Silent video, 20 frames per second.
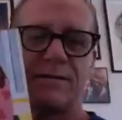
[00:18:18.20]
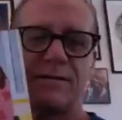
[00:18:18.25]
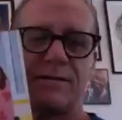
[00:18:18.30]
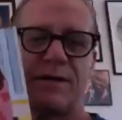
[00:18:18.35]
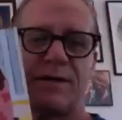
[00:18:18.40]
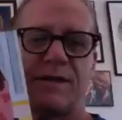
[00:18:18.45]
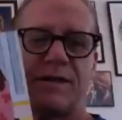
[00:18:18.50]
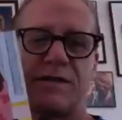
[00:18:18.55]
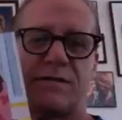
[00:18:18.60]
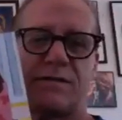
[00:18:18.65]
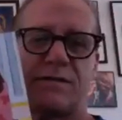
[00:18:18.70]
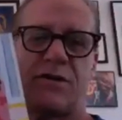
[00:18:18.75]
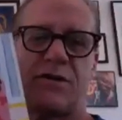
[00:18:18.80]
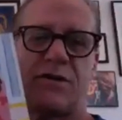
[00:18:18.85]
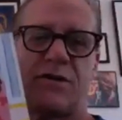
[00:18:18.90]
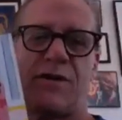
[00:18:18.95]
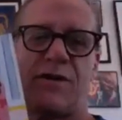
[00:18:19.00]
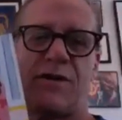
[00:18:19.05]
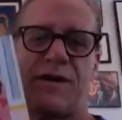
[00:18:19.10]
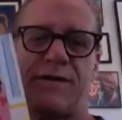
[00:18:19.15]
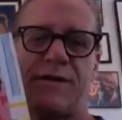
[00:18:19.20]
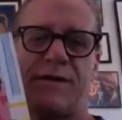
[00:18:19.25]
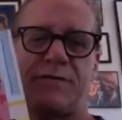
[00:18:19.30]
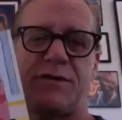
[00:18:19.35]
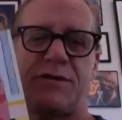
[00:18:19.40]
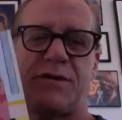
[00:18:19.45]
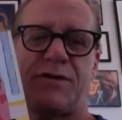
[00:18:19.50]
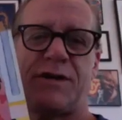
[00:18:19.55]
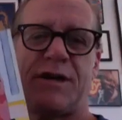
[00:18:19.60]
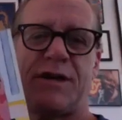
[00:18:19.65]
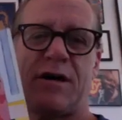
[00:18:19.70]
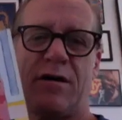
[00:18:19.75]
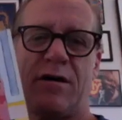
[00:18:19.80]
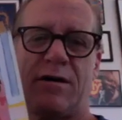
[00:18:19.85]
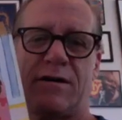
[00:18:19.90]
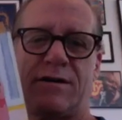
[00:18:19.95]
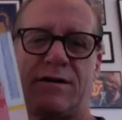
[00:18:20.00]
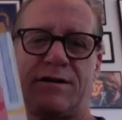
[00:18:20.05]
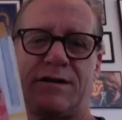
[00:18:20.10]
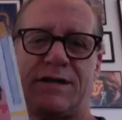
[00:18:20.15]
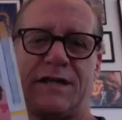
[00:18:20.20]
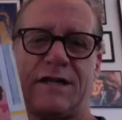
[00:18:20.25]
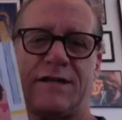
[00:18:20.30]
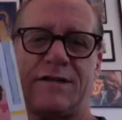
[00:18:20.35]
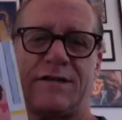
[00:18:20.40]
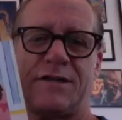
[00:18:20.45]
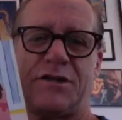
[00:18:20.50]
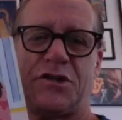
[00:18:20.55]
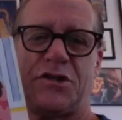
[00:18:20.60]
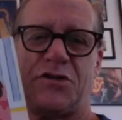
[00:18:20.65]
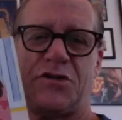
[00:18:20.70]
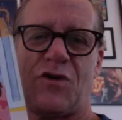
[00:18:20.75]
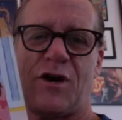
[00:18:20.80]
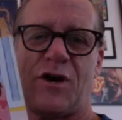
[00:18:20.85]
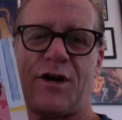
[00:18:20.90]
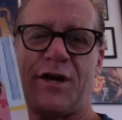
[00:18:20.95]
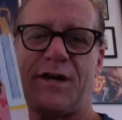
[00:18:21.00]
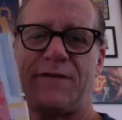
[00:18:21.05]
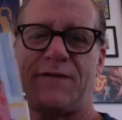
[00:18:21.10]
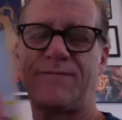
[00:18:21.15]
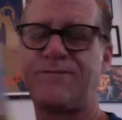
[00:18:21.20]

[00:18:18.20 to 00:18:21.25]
this toy, the toy dog. She likes to chew on it